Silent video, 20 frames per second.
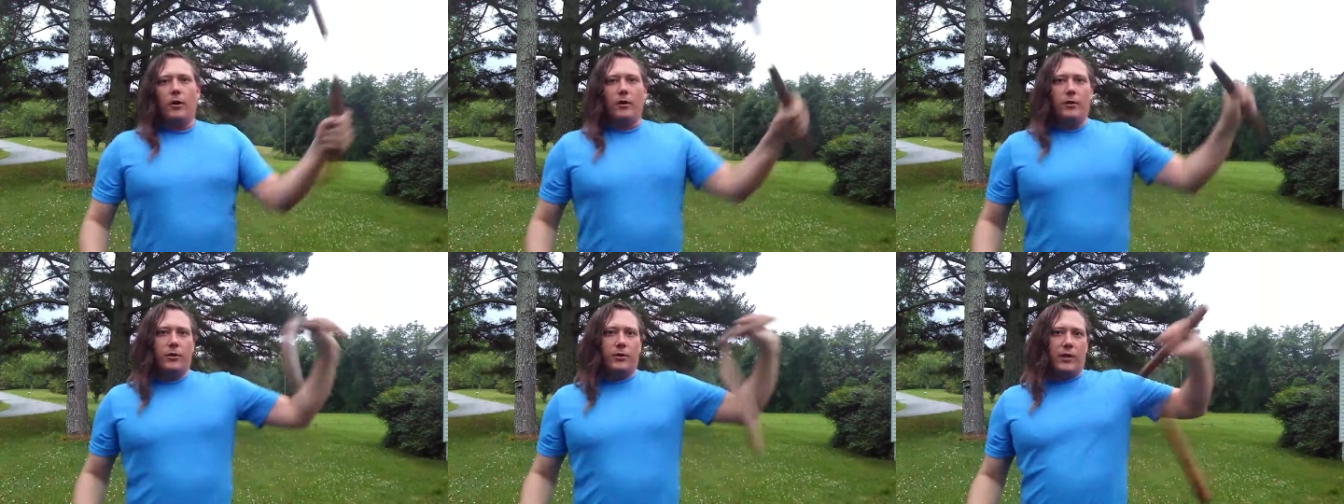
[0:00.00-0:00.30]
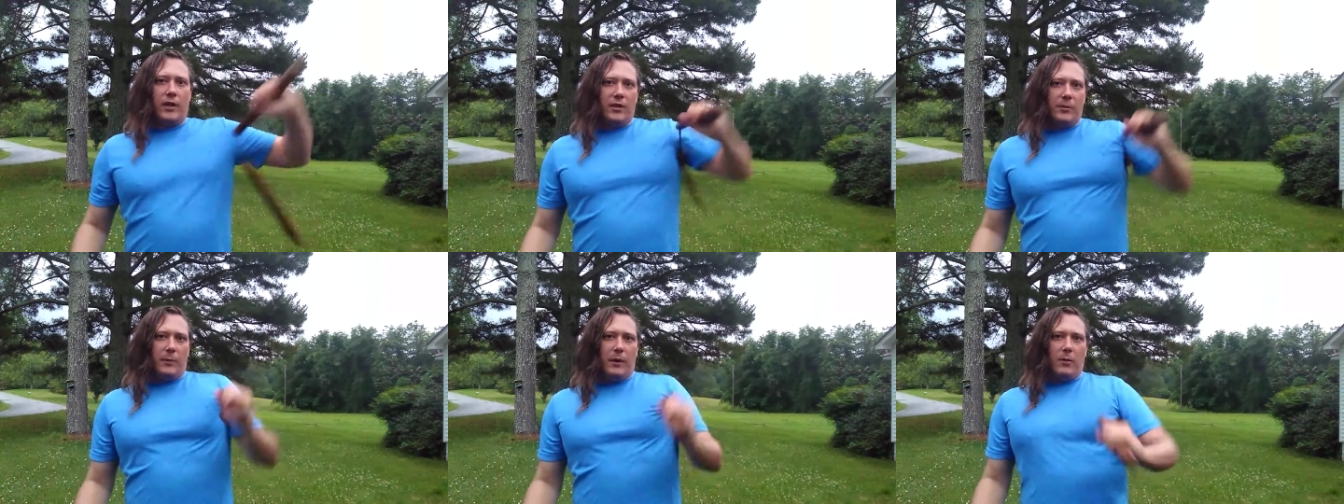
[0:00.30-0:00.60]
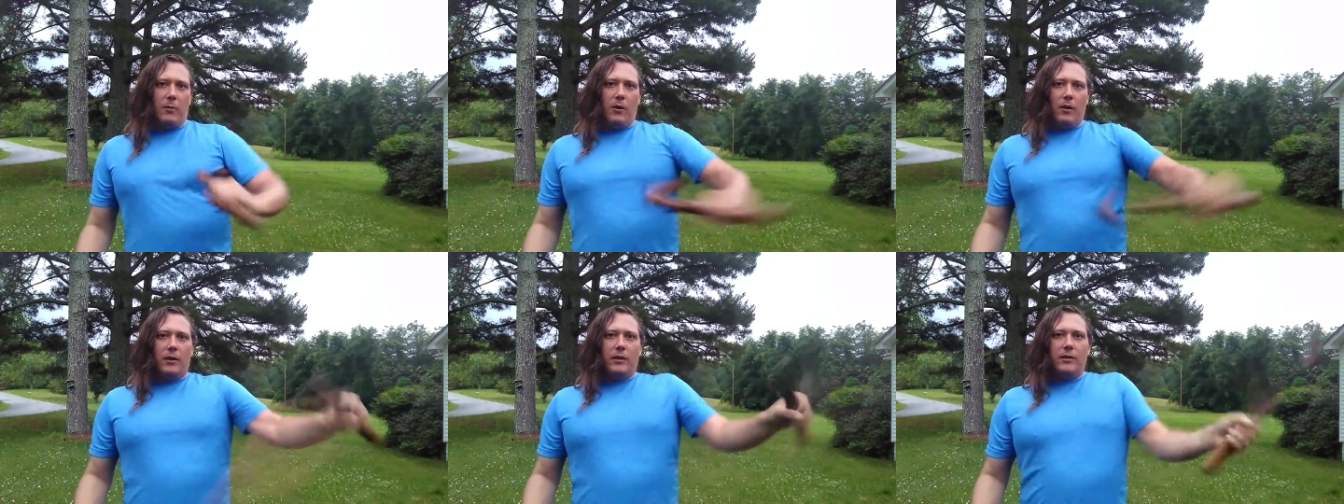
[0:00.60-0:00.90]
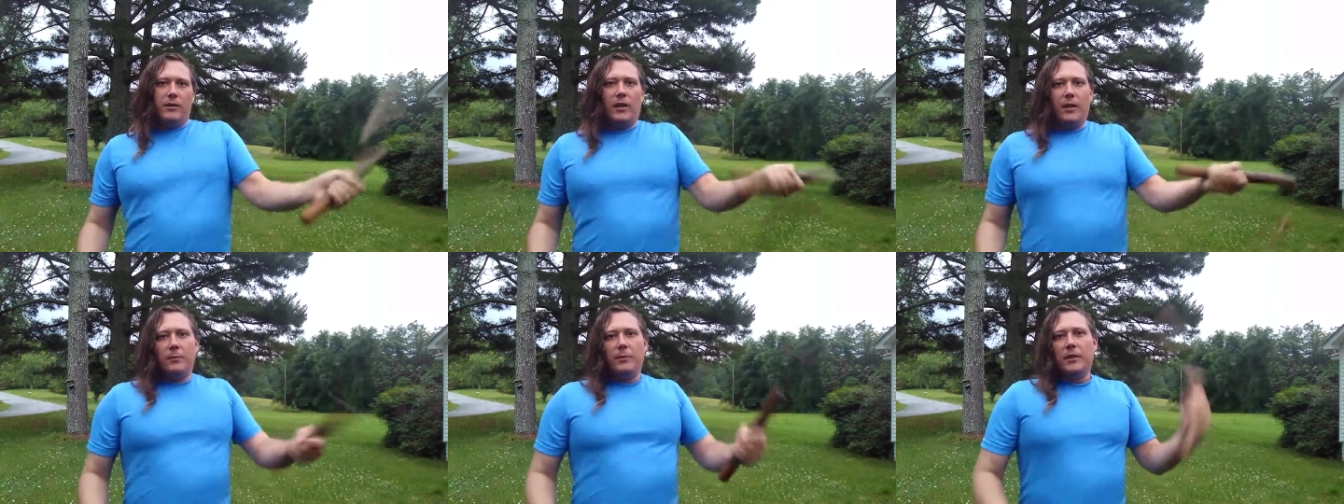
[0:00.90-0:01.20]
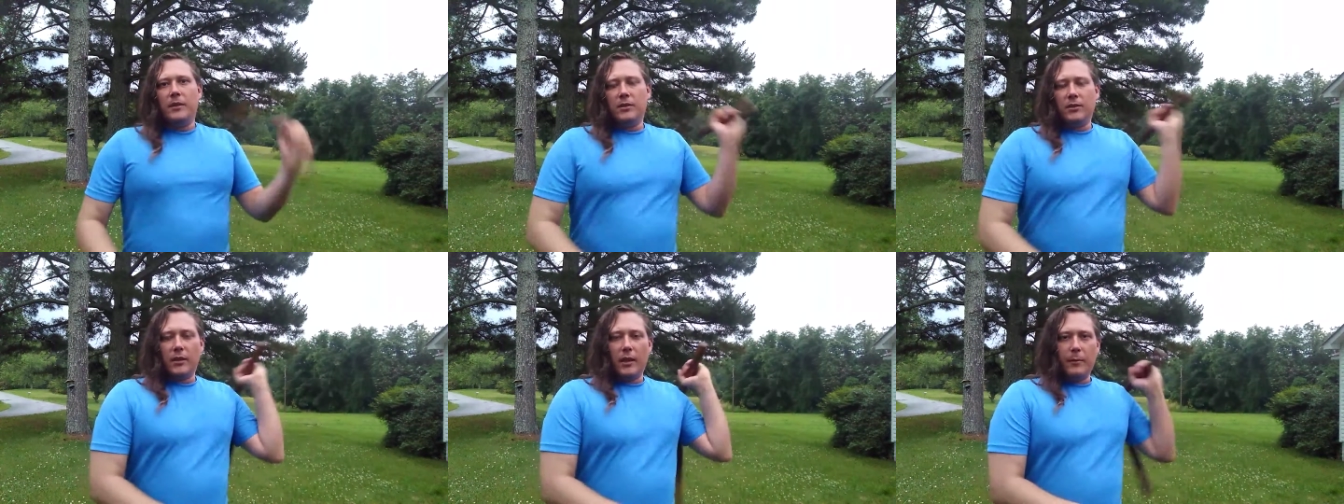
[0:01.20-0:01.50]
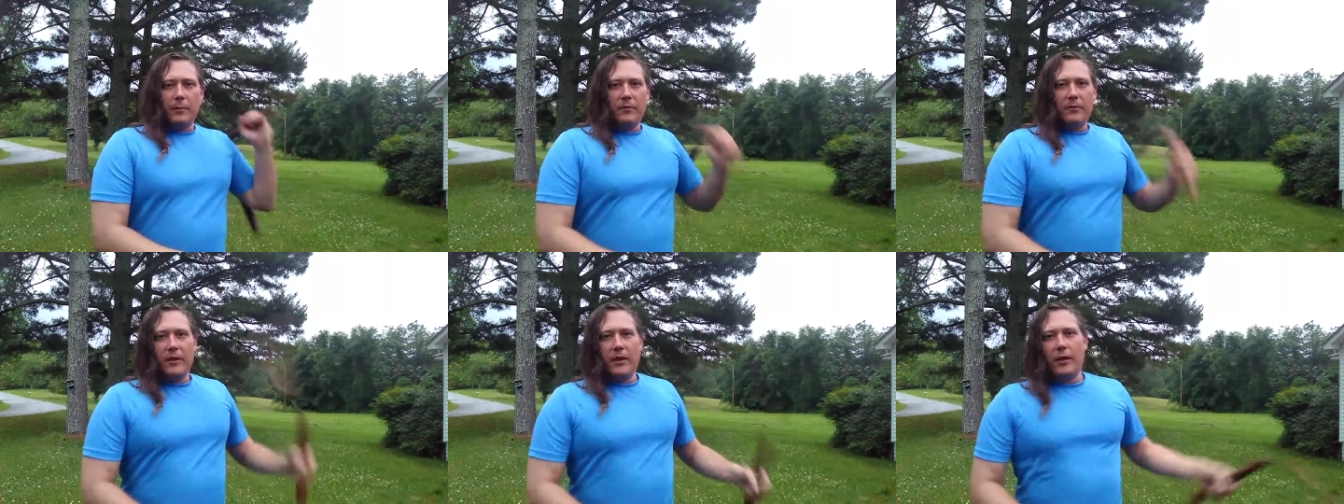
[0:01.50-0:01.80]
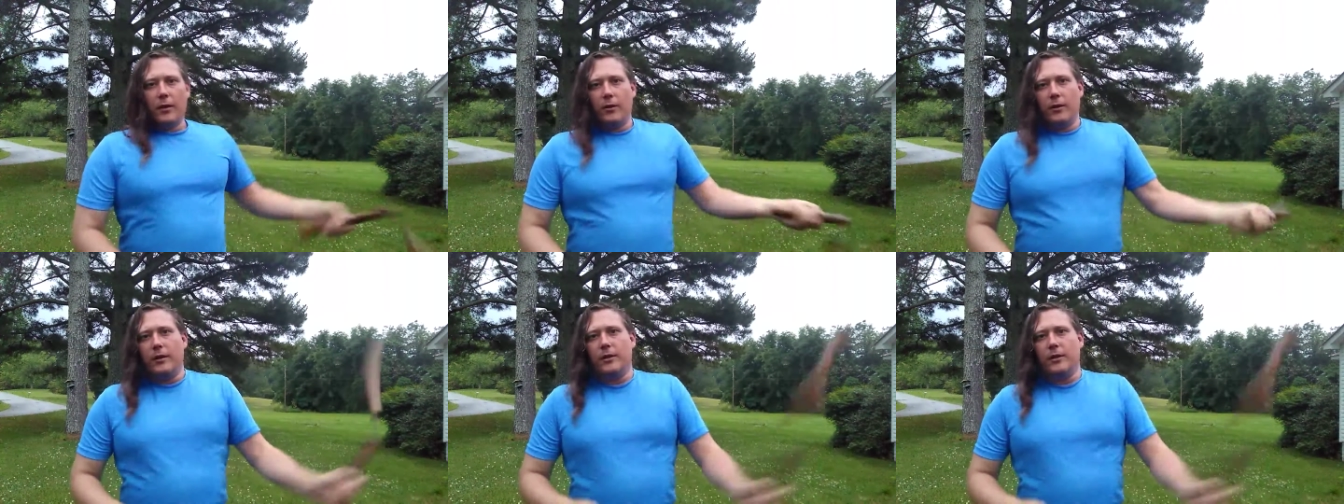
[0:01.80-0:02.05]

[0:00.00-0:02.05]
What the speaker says: understands my quality statement disclaimer video.